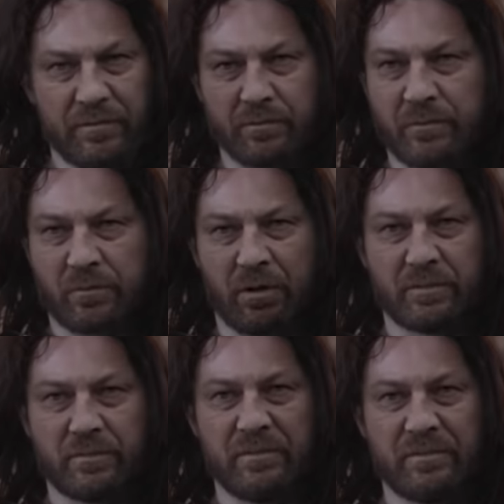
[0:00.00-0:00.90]
some
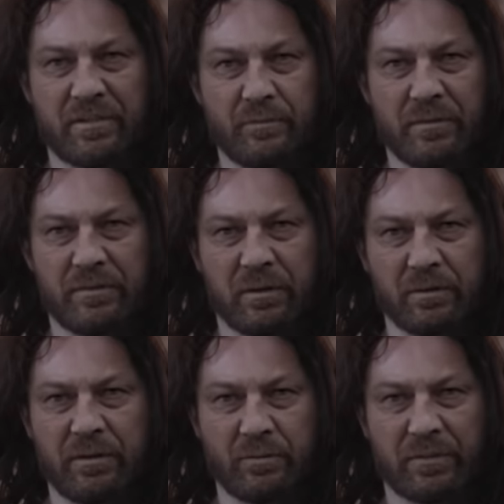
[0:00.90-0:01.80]
top-tier
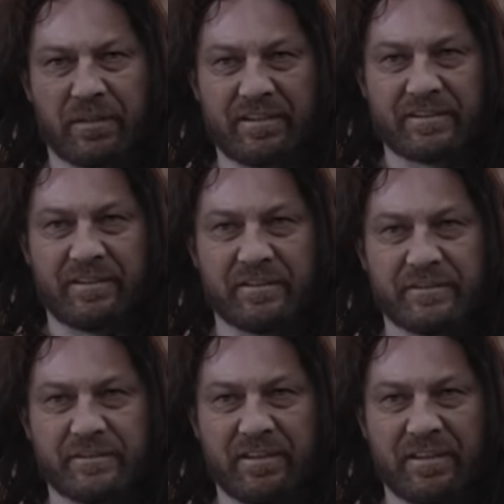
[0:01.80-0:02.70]
demigod-level
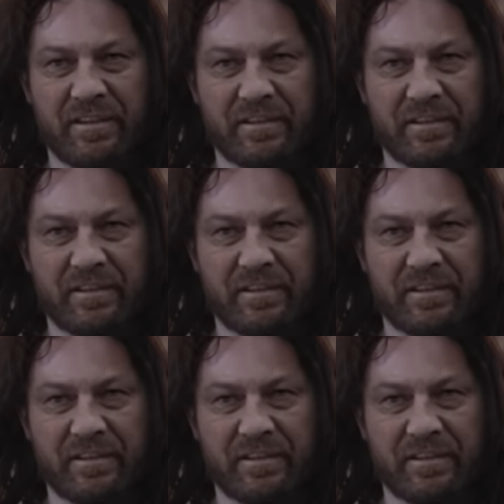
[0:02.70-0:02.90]
gaslighting there.